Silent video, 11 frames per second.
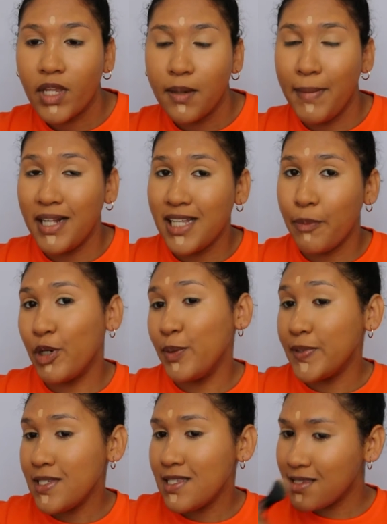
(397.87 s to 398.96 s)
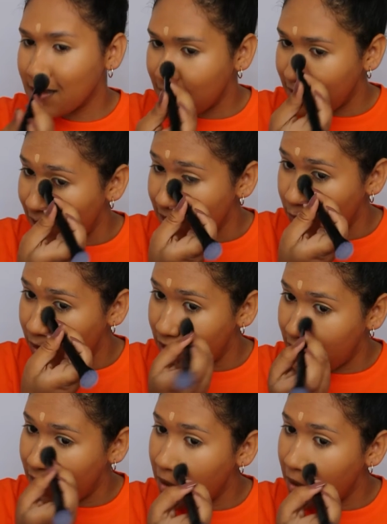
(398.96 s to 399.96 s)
multi-purpose, that's the word.